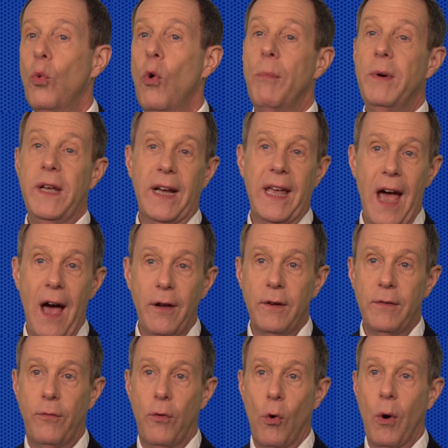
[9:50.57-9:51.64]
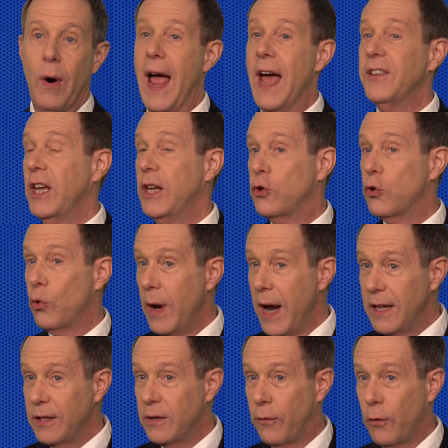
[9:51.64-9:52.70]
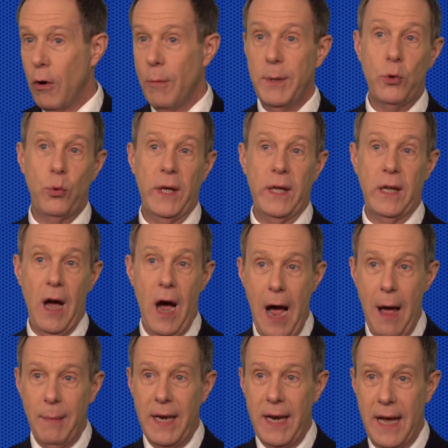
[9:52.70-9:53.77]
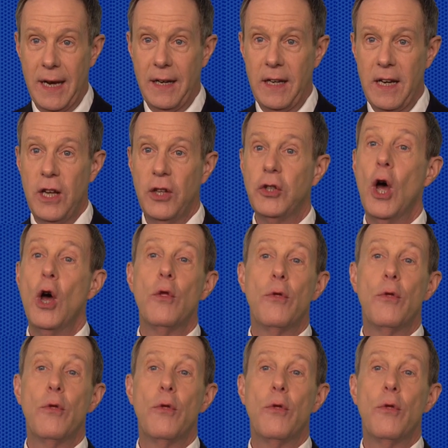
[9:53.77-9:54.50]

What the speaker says: will be accounted for as a transfer between common entities